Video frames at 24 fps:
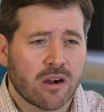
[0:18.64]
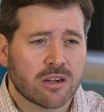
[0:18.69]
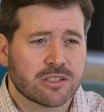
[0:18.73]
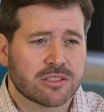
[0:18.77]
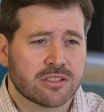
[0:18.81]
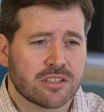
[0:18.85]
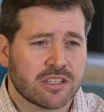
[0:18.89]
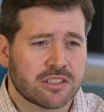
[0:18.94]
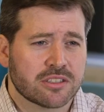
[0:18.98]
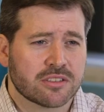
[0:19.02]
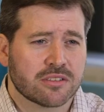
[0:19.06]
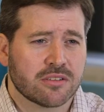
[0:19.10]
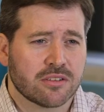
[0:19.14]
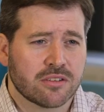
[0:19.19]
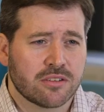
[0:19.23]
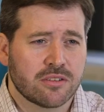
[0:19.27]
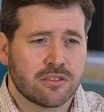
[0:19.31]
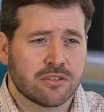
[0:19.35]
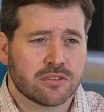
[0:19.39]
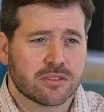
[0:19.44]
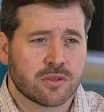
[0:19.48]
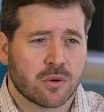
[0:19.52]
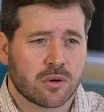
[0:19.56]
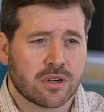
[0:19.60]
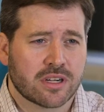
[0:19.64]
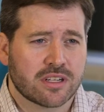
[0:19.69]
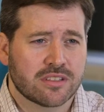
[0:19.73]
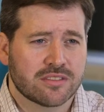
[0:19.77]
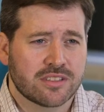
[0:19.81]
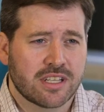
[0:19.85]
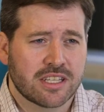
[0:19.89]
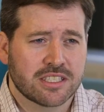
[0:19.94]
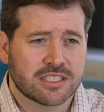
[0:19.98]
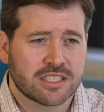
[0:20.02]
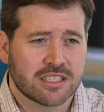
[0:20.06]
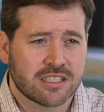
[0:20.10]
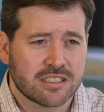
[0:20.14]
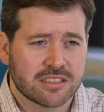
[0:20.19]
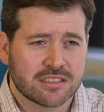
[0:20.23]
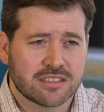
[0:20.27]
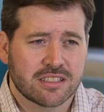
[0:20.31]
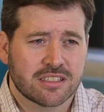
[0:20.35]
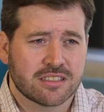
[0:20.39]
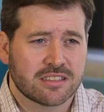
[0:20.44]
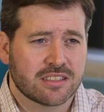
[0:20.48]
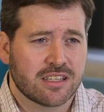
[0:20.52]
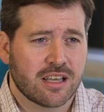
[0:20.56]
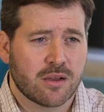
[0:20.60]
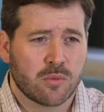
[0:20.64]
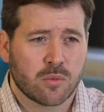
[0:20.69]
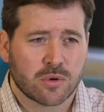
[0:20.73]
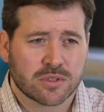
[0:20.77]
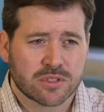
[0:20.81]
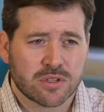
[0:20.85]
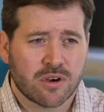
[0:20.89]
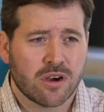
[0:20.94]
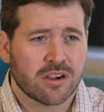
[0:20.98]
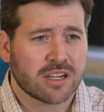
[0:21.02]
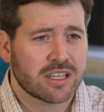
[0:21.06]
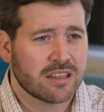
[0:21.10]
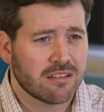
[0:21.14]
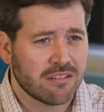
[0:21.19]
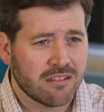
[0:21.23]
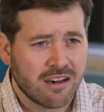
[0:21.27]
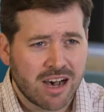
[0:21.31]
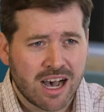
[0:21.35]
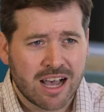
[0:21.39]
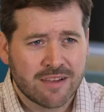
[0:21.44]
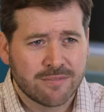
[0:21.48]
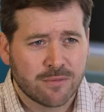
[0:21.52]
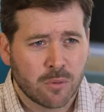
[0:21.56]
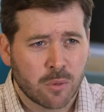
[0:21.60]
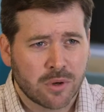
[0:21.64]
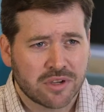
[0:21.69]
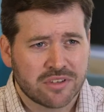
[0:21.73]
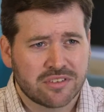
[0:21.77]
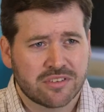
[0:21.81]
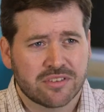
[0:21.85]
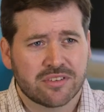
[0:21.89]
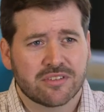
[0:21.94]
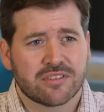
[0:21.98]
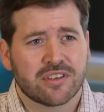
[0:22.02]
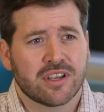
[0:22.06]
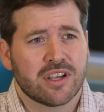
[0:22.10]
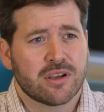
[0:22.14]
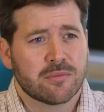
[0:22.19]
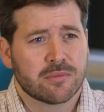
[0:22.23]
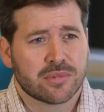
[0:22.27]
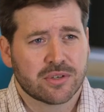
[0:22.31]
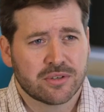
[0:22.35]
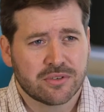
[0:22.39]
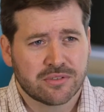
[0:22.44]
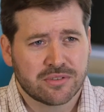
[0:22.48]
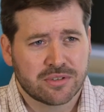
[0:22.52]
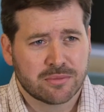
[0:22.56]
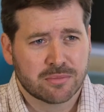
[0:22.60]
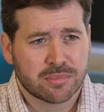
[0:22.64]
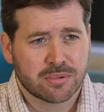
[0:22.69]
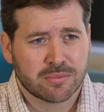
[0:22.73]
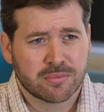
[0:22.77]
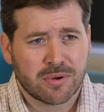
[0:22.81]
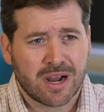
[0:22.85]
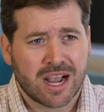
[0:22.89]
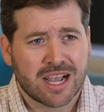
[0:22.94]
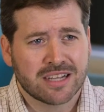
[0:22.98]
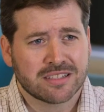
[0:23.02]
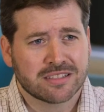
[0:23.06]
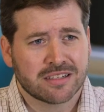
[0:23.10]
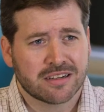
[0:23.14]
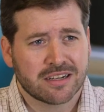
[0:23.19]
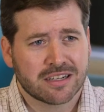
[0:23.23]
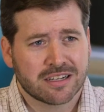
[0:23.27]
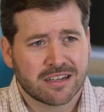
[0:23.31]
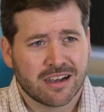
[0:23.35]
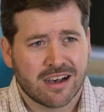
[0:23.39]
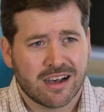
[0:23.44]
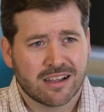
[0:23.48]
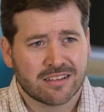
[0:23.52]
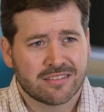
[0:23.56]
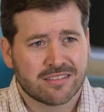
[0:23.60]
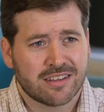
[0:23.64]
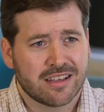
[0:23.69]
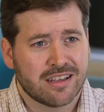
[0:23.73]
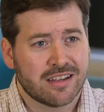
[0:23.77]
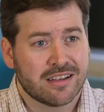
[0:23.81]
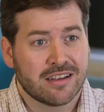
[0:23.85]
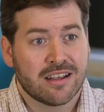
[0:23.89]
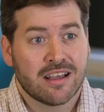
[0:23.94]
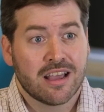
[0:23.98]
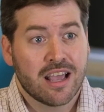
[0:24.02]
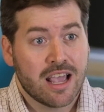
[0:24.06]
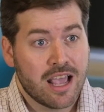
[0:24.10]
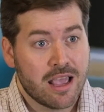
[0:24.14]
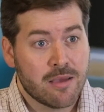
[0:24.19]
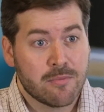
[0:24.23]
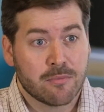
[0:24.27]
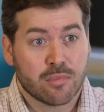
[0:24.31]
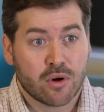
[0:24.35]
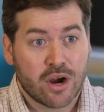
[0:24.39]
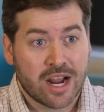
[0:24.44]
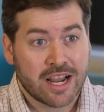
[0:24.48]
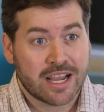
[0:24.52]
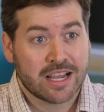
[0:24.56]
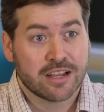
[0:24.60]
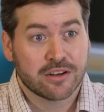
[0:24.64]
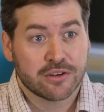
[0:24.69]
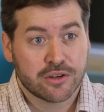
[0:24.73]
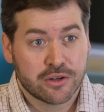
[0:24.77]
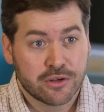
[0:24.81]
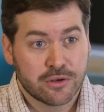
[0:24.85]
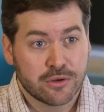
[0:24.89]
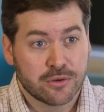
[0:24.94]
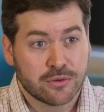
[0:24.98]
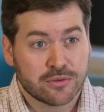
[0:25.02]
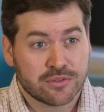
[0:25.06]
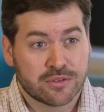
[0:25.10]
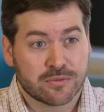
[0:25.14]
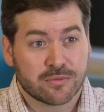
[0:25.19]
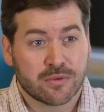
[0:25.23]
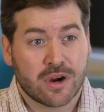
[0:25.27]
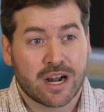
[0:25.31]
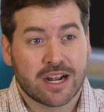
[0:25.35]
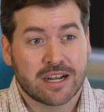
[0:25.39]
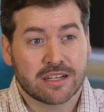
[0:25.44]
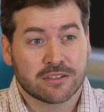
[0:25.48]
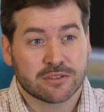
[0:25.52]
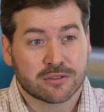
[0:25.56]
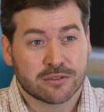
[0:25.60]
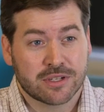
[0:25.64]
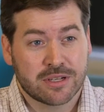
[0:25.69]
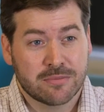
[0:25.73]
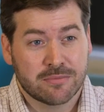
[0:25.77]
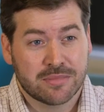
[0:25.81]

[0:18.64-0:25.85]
a traditional news organization in the sense that we're talking to live voices, producing proprietary content, and breaking news and writing trim